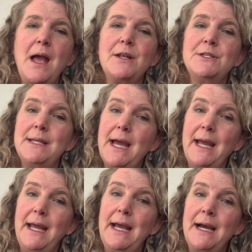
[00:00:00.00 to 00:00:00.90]

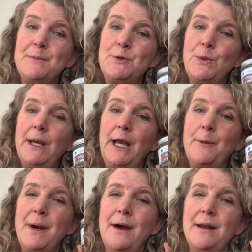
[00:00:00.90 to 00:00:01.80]
Today I'm talking
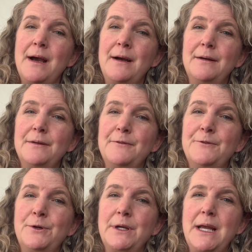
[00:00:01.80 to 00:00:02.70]
about our
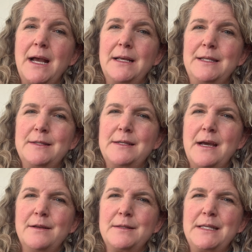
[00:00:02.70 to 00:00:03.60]
Furikake
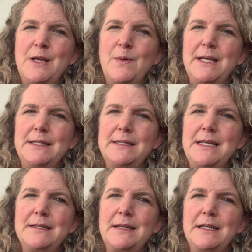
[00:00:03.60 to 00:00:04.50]
style seaweed
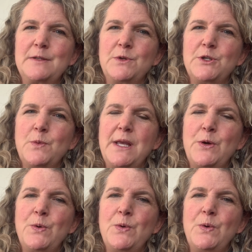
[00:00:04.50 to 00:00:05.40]
seasonings, which we
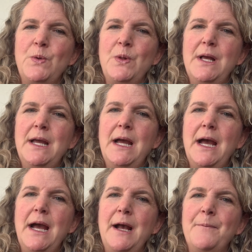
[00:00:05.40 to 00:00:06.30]
call
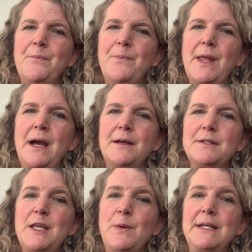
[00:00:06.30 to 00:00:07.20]
our
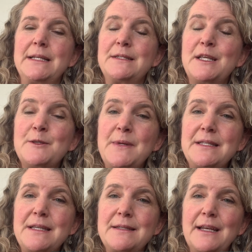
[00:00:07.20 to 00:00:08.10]
seaweed and sesame
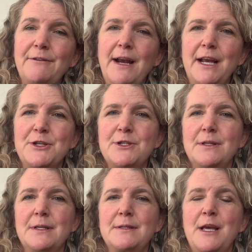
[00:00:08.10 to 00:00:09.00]
seasoning range.
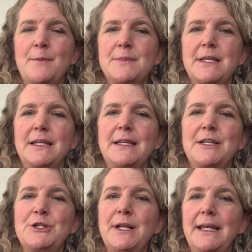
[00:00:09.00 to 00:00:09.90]
This comes in
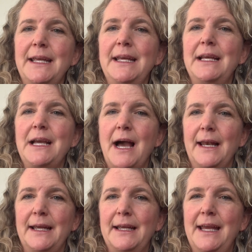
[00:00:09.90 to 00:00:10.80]
chili,
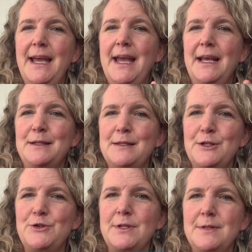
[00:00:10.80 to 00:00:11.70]
garlic and
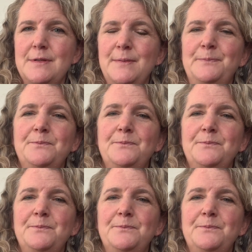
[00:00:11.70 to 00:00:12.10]
citrus.